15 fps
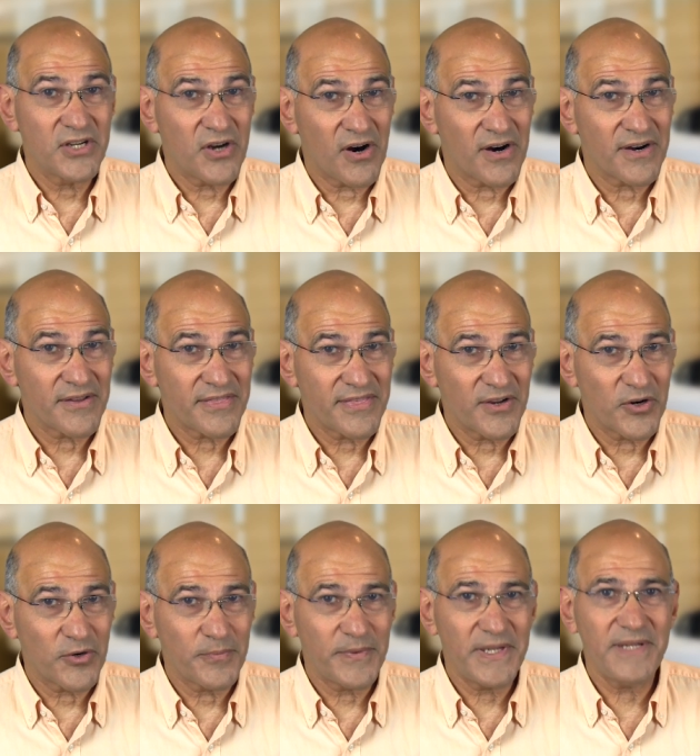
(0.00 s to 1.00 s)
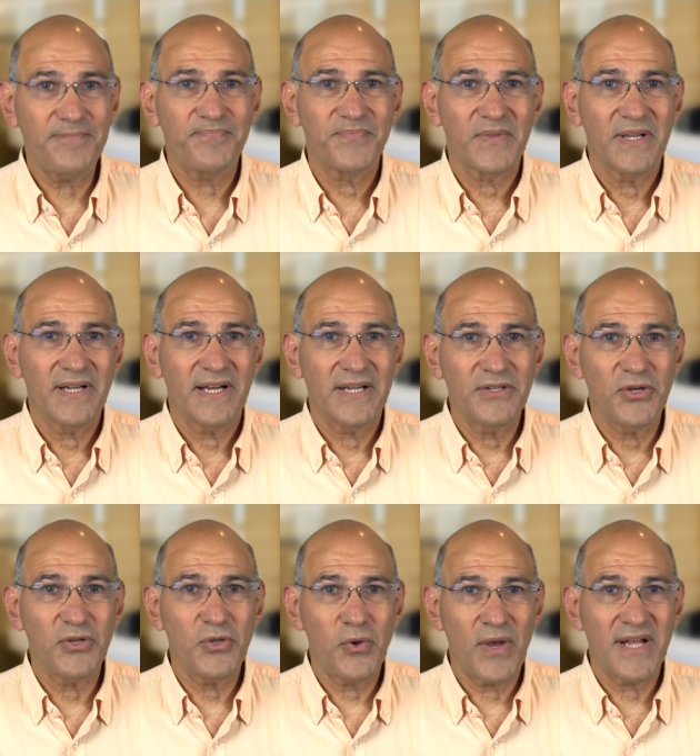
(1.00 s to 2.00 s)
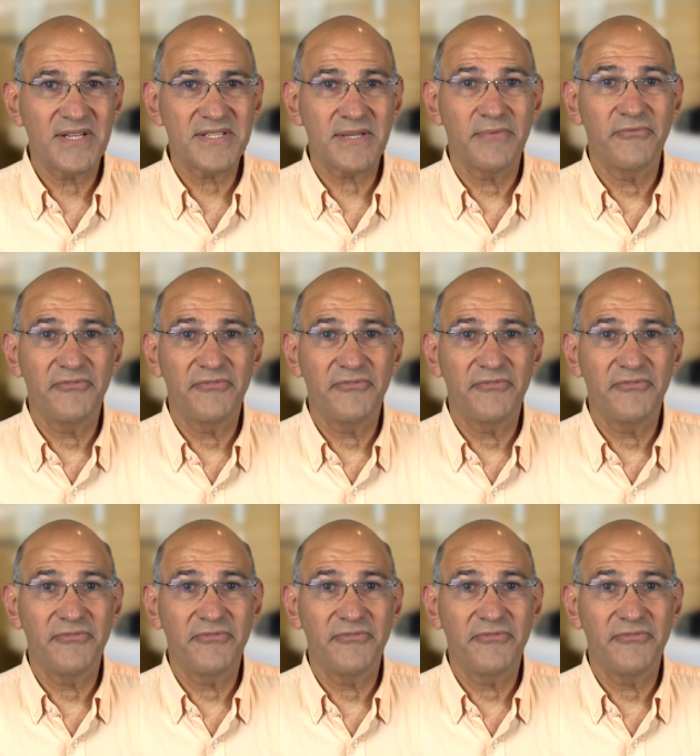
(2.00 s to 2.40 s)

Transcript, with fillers: CAR therapy, I know you had some